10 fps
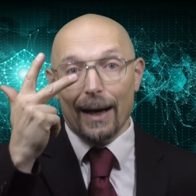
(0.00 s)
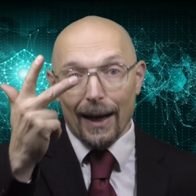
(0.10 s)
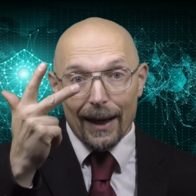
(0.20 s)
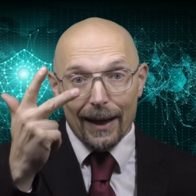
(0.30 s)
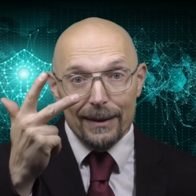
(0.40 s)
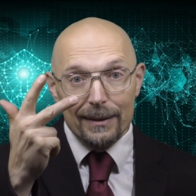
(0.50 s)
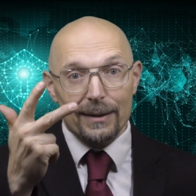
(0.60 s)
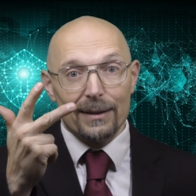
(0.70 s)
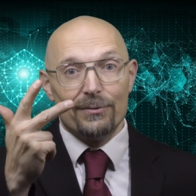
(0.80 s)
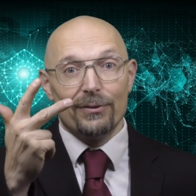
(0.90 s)
And
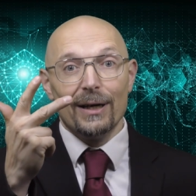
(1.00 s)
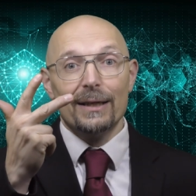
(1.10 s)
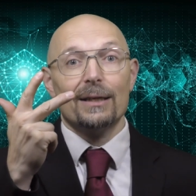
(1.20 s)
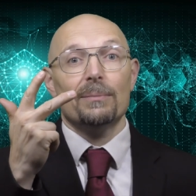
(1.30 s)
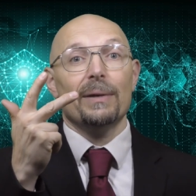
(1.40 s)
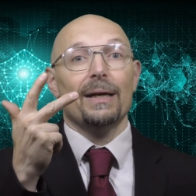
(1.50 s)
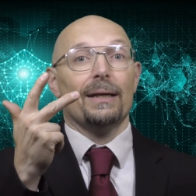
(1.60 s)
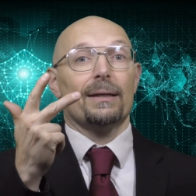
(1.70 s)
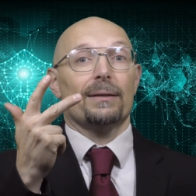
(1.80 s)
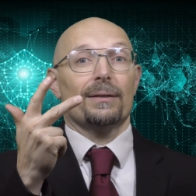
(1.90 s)
if I can
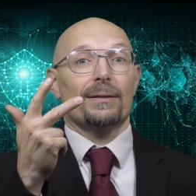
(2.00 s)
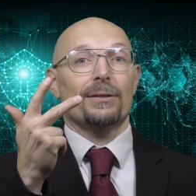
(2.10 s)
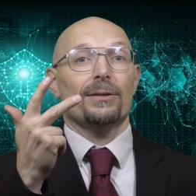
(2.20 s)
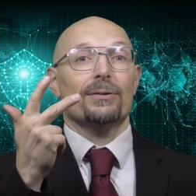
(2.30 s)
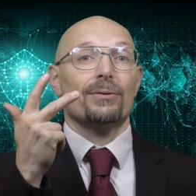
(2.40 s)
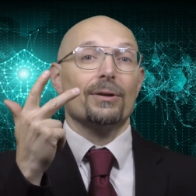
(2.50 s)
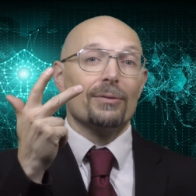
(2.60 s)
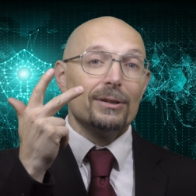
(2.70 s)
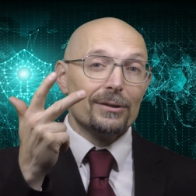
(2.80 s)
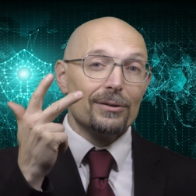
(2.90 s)
make the
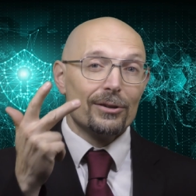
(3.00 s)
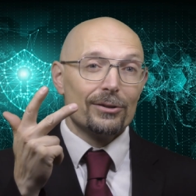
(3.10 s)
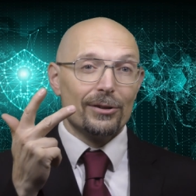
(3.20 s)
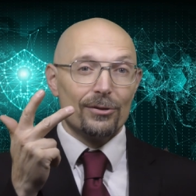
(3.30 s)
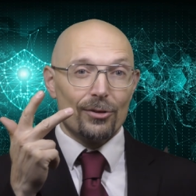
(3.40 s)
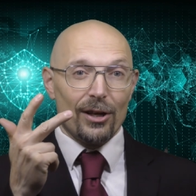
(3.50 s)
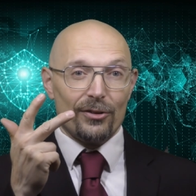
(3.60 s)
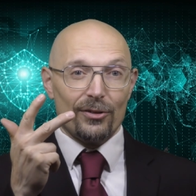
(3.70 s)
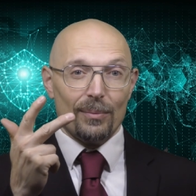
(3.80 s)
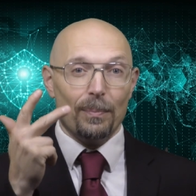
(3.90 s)
rewritten return
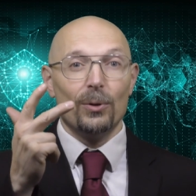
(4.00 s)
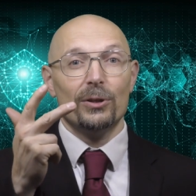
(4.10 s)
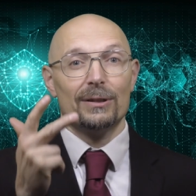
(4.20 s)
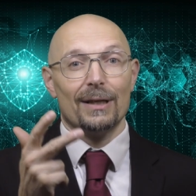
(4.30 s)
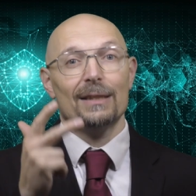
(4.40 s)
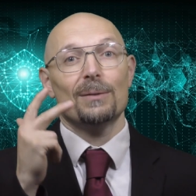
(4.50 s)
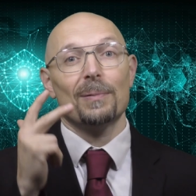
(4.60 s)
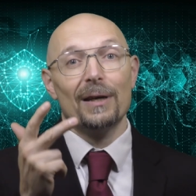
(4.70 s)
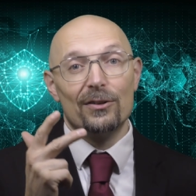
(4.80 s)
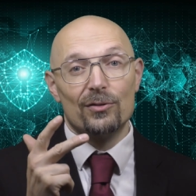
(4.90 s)
address point at the
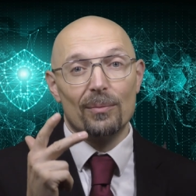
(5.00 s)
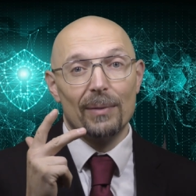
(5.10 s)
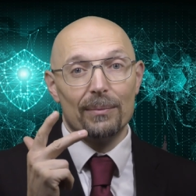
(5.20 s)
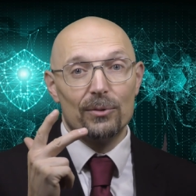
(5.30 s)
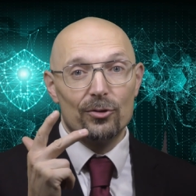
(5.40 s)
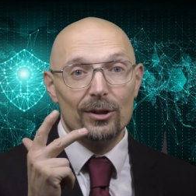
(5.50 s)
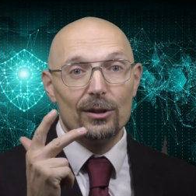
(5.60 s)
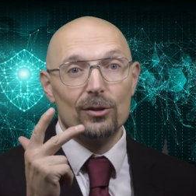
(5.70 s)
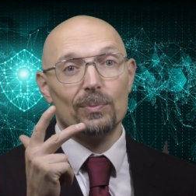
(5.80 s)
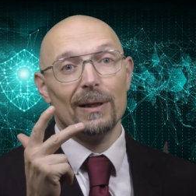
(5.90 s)
place where my
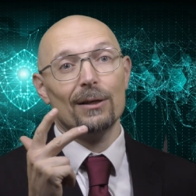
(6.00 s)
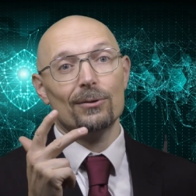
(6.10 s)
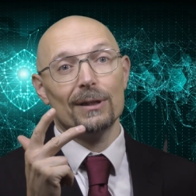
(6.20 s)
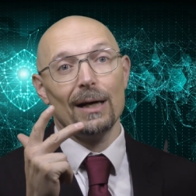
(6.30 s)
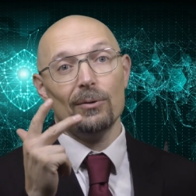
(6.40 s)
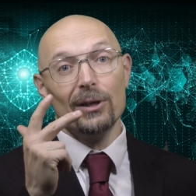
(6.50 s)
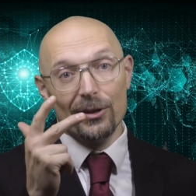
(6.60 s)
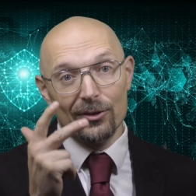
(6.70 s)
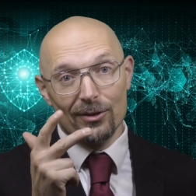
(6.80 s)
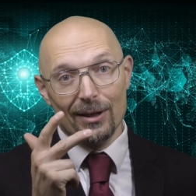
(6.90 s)
machine code payload now
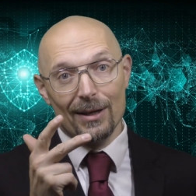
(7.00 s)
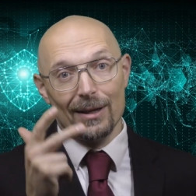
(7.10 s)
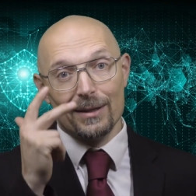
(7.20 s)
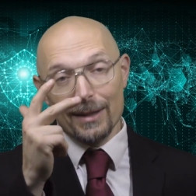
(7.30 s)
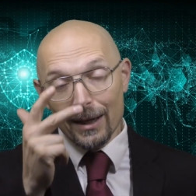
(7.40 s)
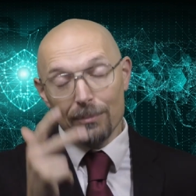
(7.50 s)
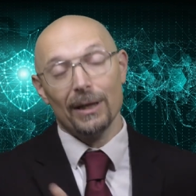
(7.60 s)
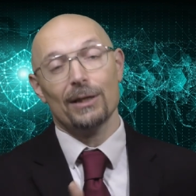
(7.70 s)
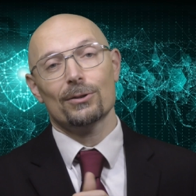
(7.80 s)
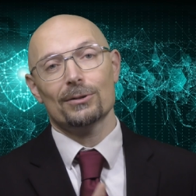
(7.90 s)
is, then
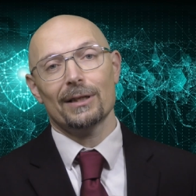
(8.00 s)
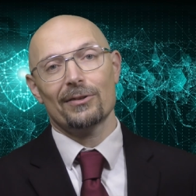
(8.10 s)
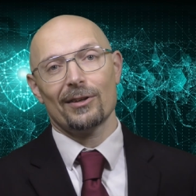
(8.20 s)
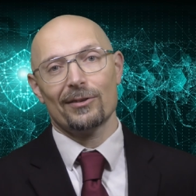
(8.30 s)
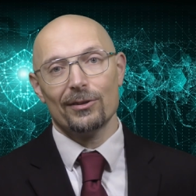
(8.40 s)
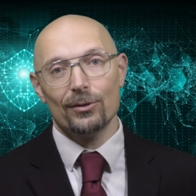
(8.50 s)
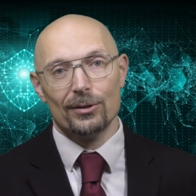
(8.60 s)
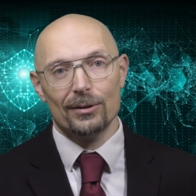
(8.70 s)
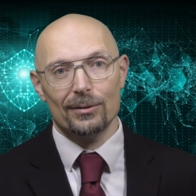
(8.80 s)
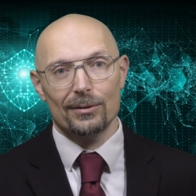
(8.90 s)
my code gets
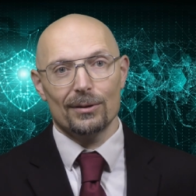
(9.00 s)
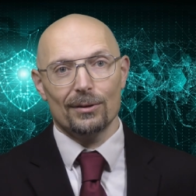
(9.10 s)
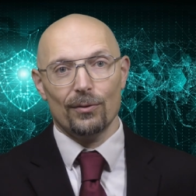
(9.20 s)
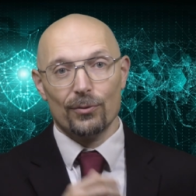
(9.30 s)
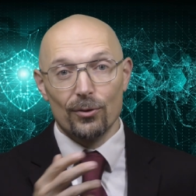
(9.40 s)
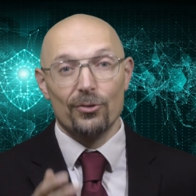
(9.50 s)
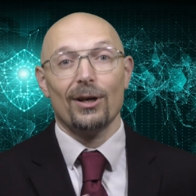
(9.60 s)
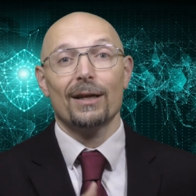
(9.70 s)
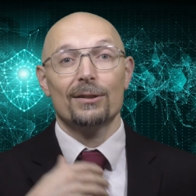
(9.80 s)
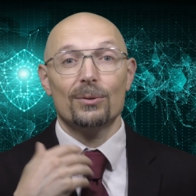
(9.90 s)
executed, of course
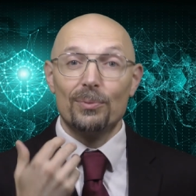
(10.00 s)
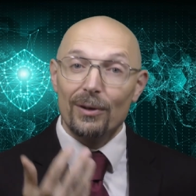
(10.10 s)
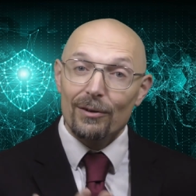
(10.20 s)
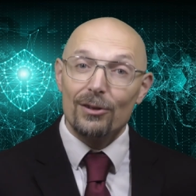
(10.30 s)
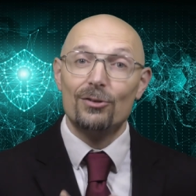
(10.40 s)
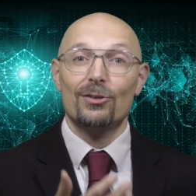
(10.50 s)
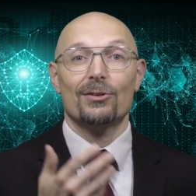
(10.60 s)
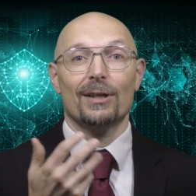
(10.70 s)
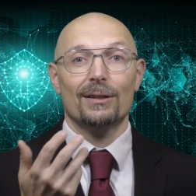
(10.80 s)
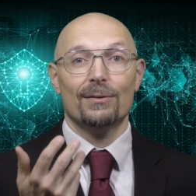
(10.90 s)
under the
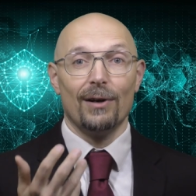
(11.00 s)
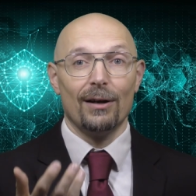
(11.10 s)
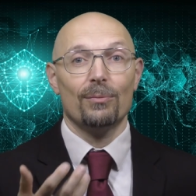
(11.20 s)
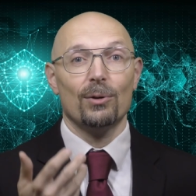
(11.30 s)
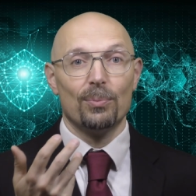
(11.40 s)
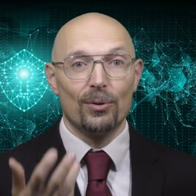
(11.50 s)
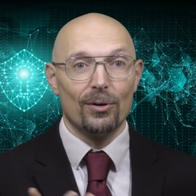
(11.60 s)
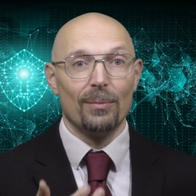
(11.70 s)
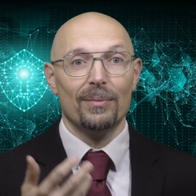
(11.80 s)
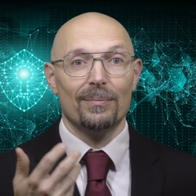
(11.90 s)
privileges that the vulnerable
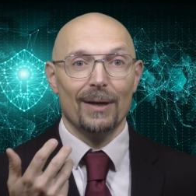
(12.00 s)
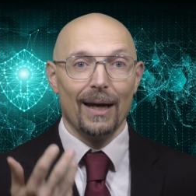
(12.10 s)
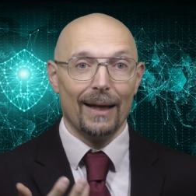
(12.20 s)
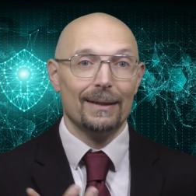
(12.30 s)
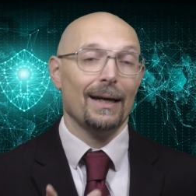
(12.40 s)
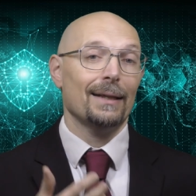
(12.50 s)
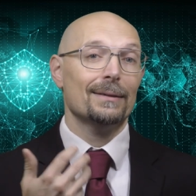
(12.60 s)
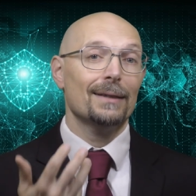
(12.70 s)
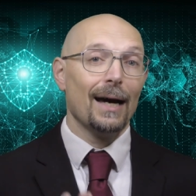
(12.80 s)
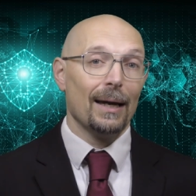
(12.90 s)
program had at
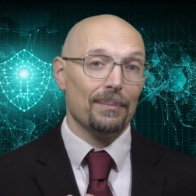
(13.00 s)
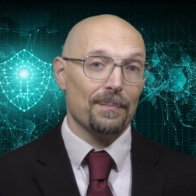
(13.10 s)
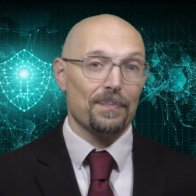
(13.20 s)
the time.